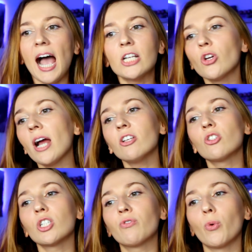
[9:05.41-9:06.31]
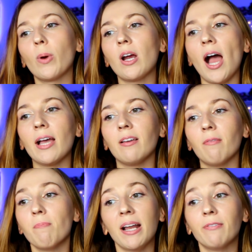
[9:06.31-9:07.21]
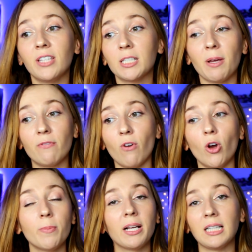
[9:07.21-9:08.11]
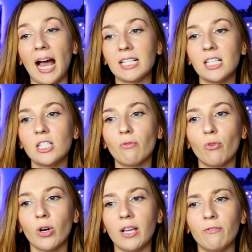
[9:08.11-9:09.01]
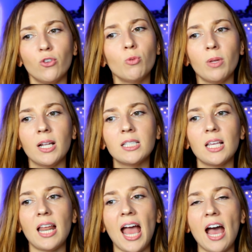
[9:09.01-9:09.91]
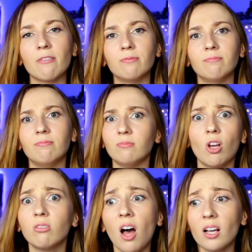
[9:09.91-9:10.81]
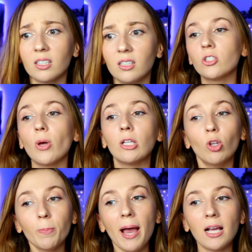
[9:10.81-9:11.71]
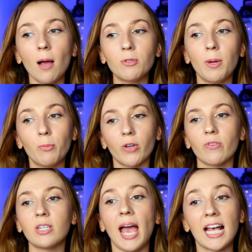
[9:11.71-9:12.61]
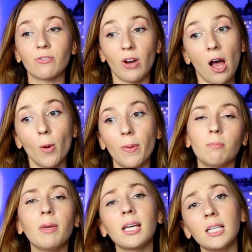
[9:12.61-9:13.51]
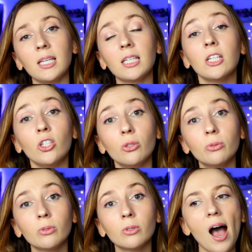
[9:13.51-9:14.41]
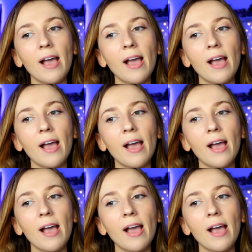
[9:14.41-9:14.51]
I try to search for where I might have kicked my phone and my glasses for a few minutes and have no luck. So I look back up to my boyfriend to ask for help. Manny, can you?